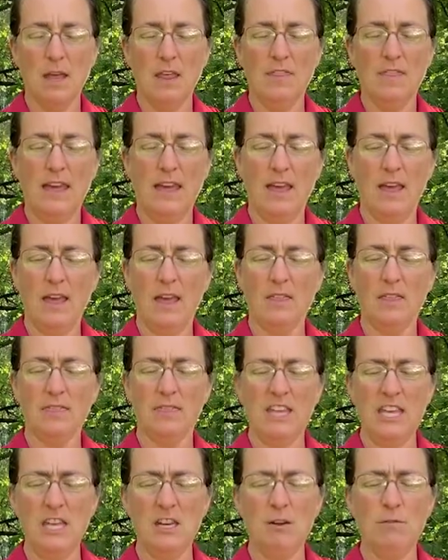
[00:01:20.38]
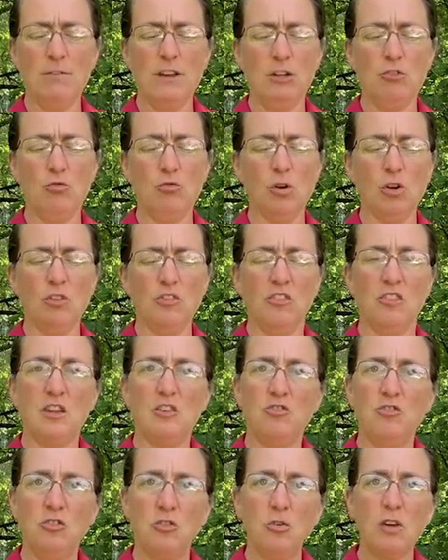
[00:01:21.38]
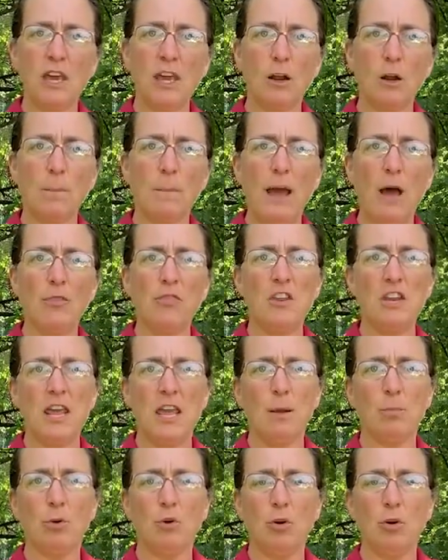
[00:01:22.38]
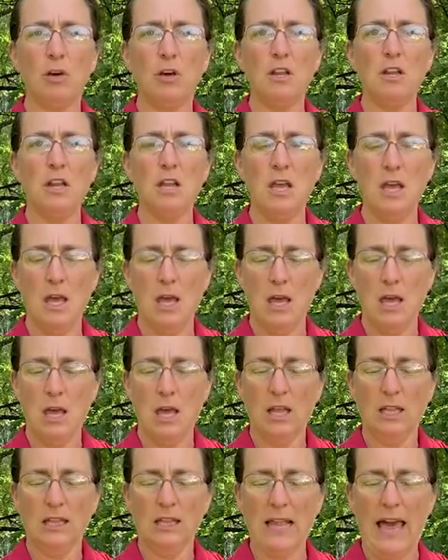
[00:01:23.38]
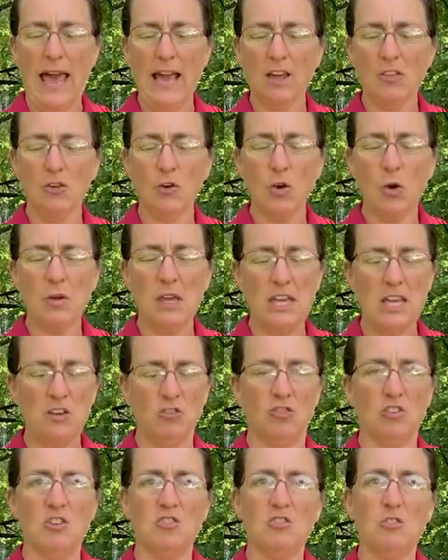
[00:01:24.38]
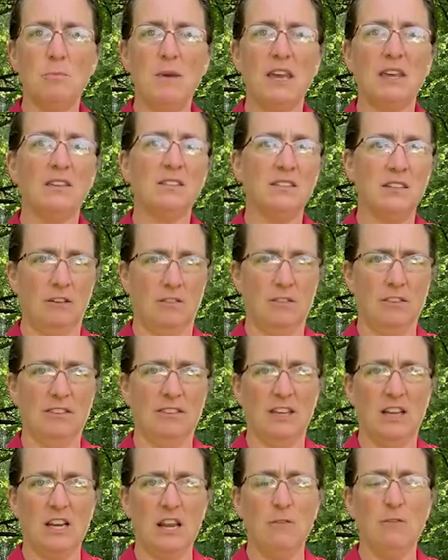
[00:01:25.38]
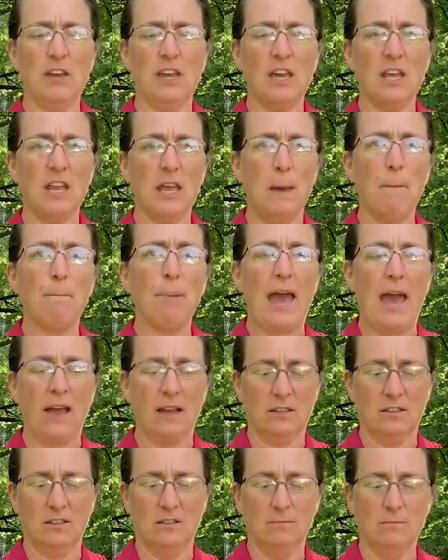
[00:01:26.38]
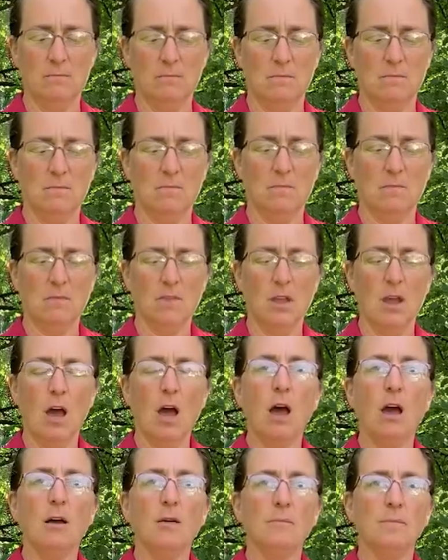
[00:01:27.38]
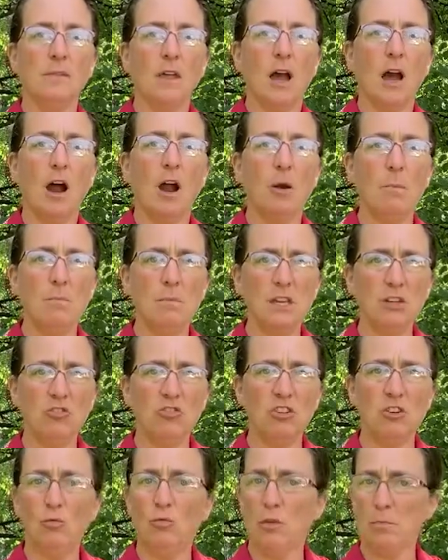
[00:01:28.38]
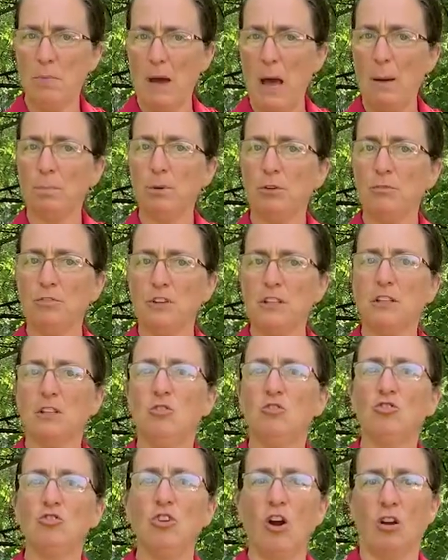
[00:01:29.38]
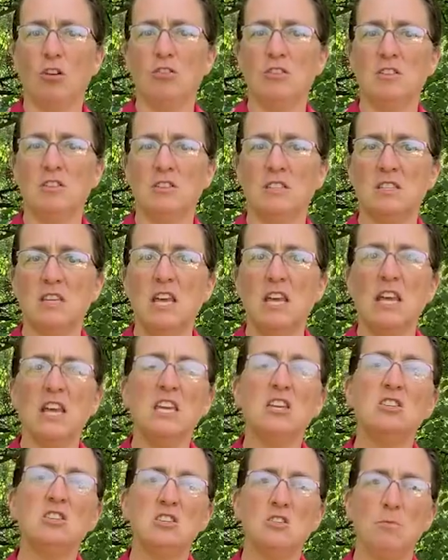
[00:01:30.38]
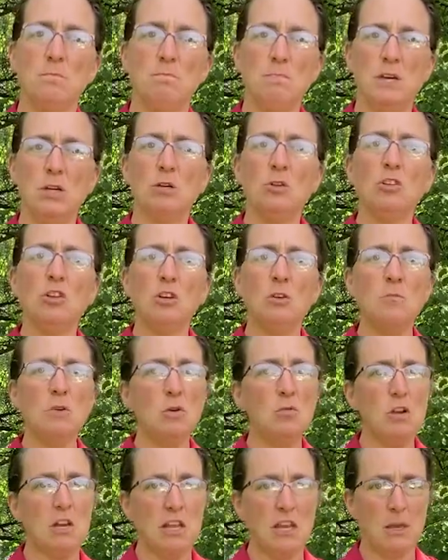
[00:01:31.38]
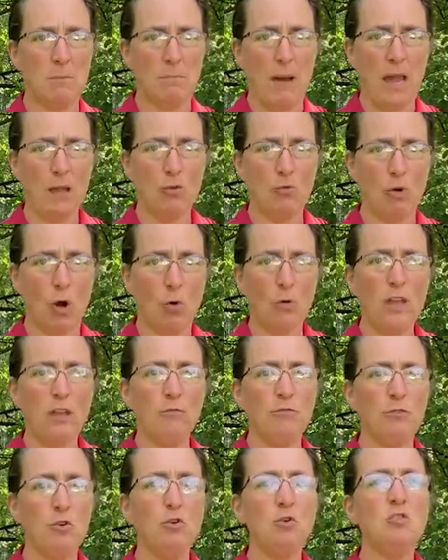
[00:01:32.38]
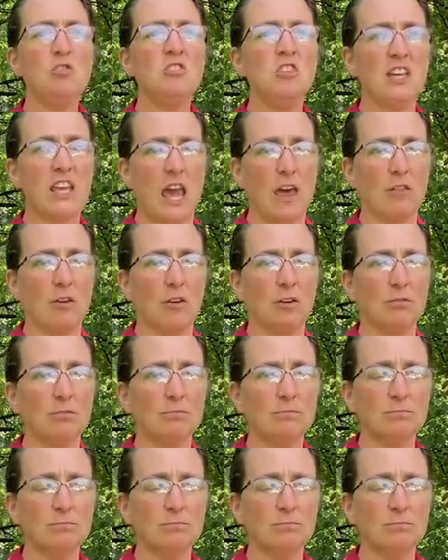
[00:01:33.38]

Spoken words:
The individuals that do care about the neighborhood lack the cohesion to make a significant impact. Our mission with Poplar Village Gardens is to build community by growing food together.